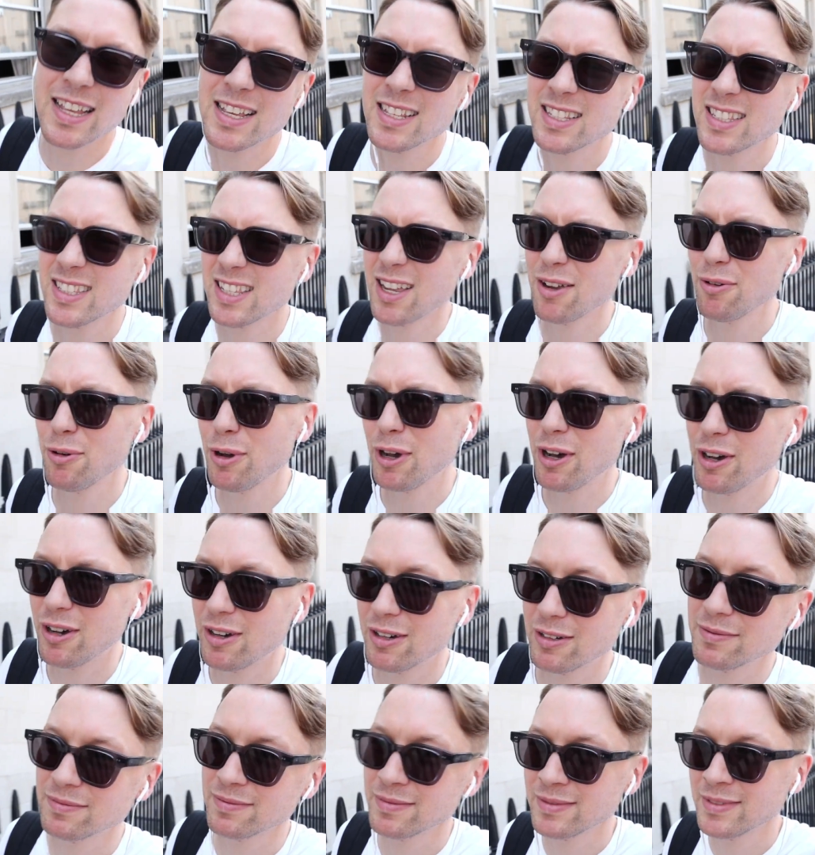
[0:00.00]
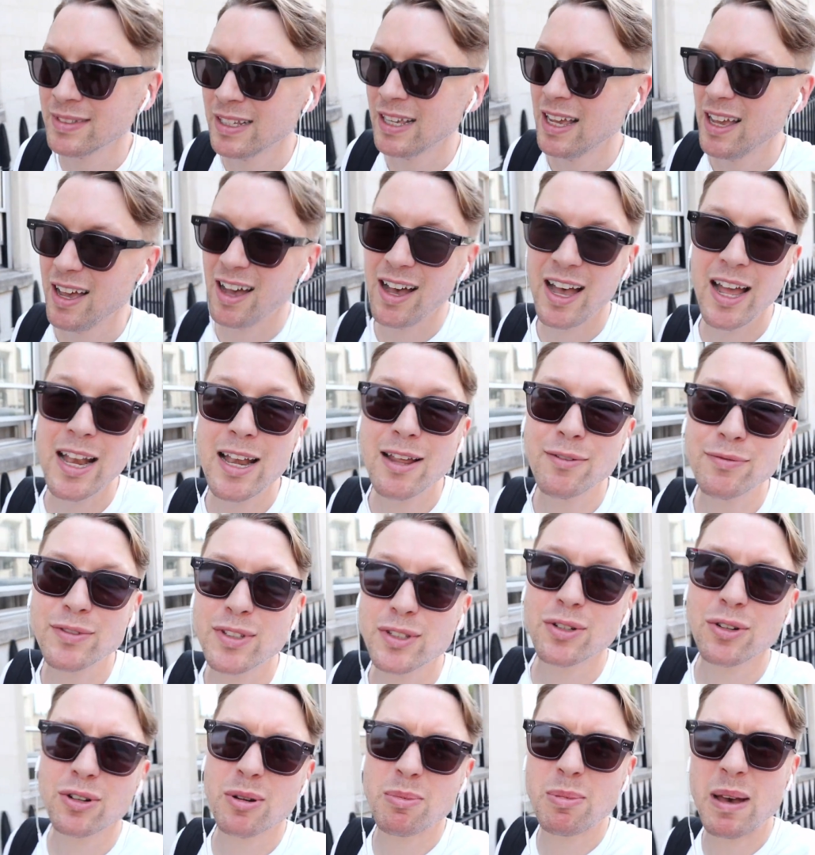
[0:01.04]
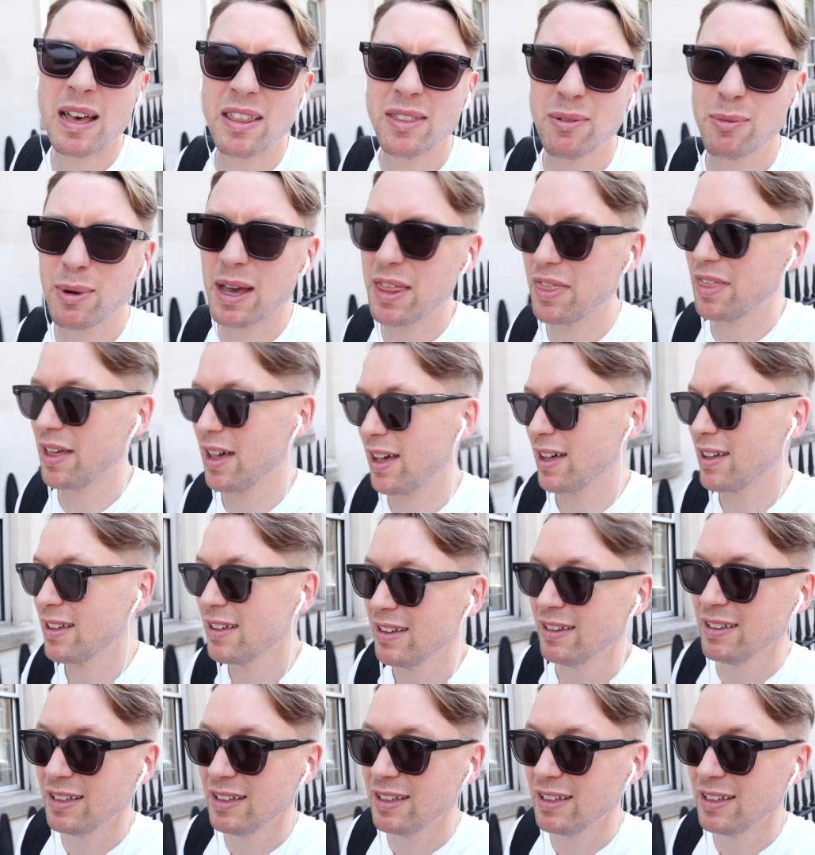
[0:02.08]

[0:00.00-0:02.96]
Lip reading: is so hot. I love to talk about the weather.